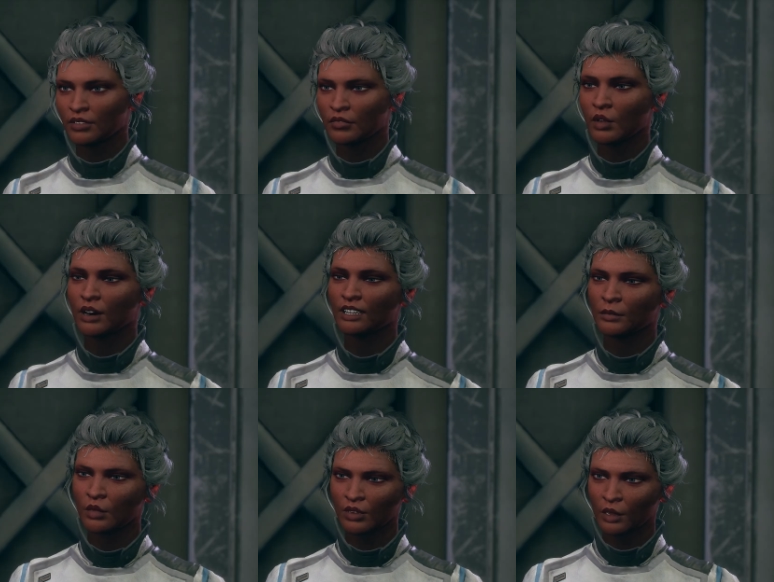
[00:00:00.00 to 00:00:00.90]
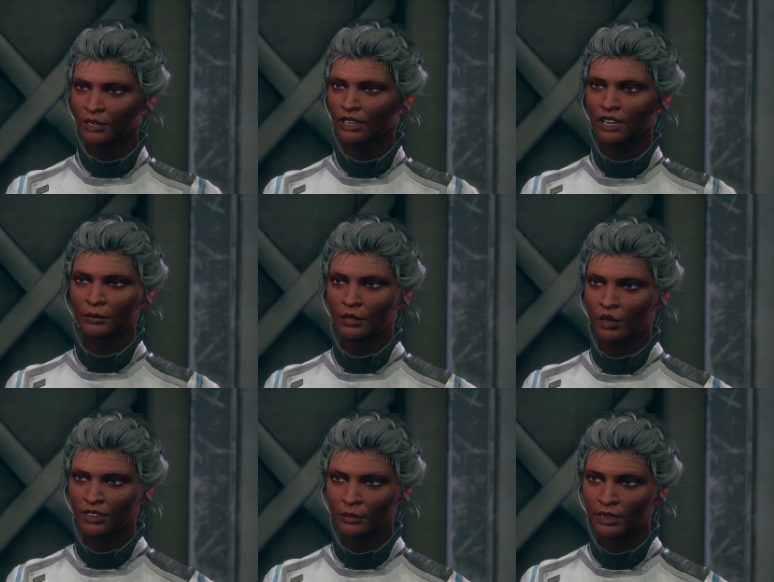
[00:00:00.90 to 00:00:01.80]
If you'd like to put your
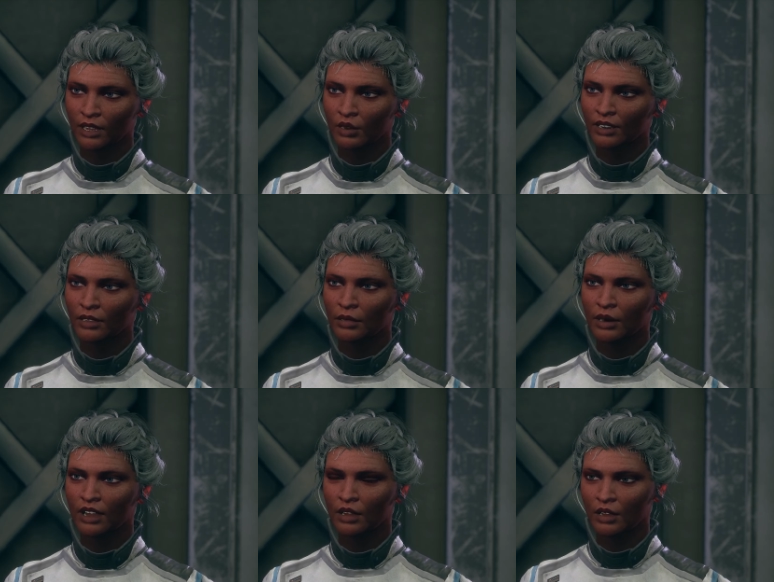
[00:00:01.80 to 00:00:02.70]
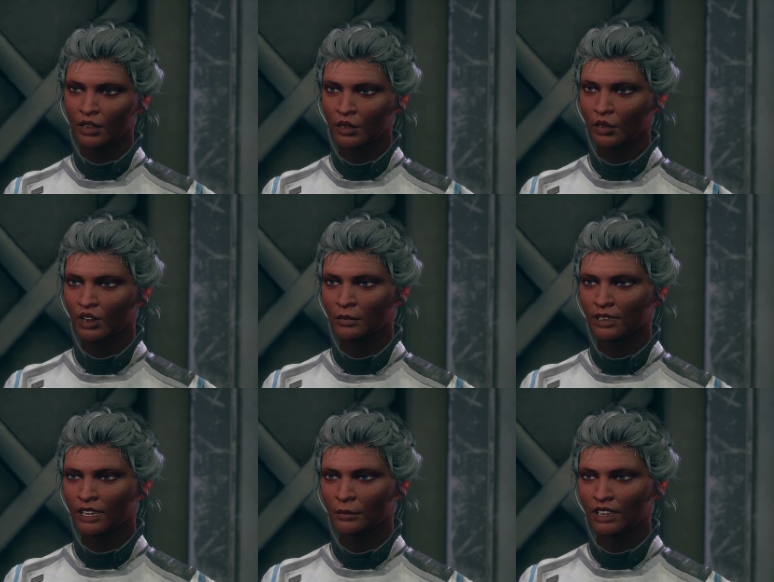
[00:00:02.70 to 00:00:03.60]
scalpel where your mouth is and lend a hand, we'd
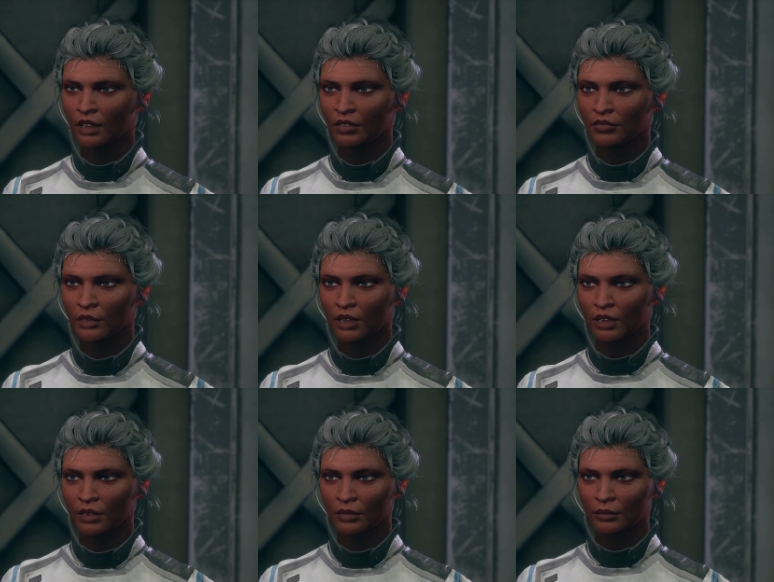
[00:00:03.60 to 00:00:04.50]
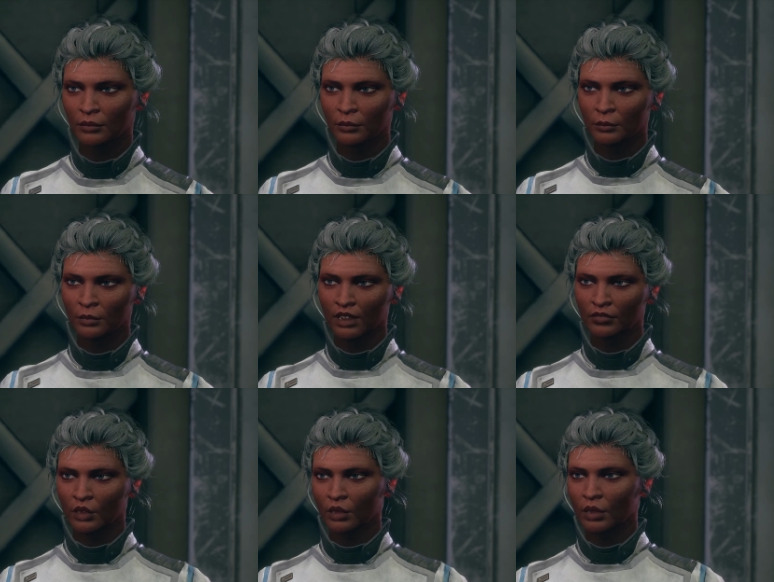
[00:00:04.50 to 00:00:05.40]
be happy to have you. But
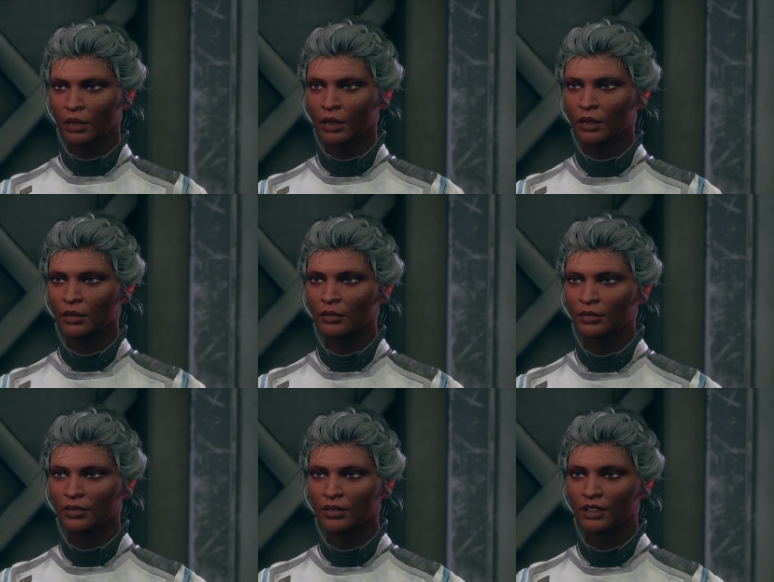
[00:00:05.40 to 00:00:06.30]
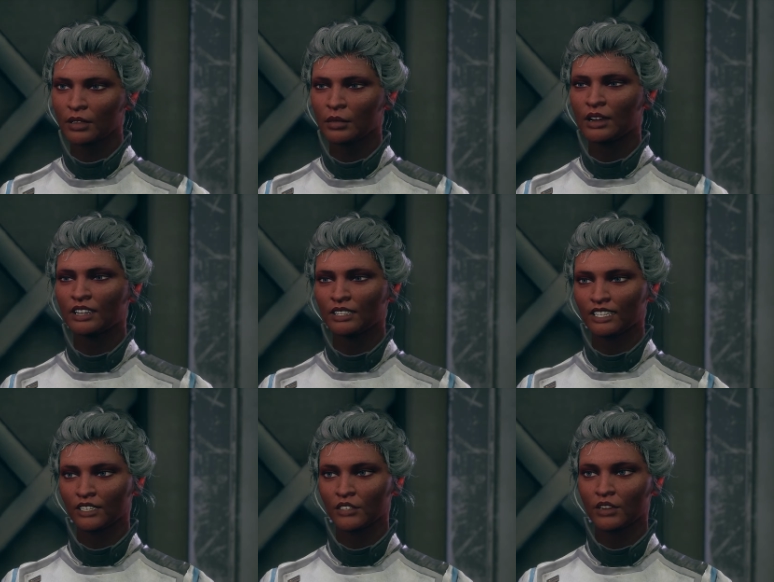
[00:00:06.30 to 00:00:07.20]
if you don't, then
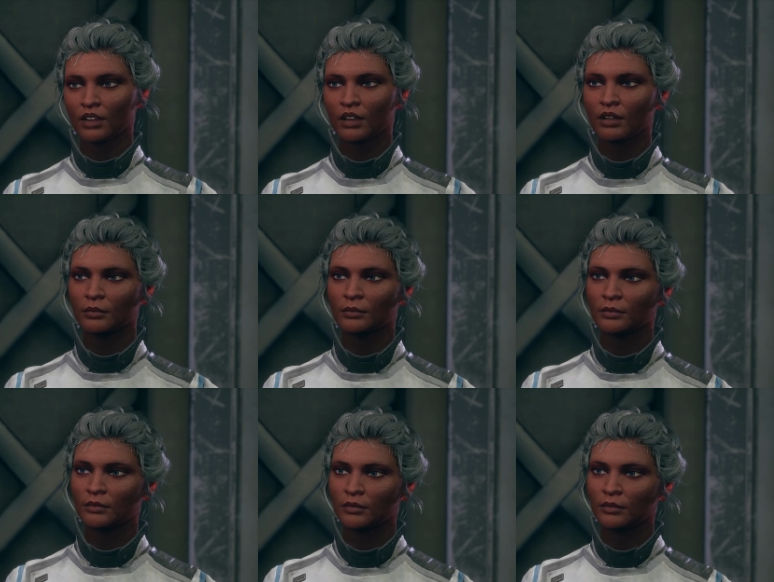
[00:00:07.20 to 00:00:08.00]
kindly shut up.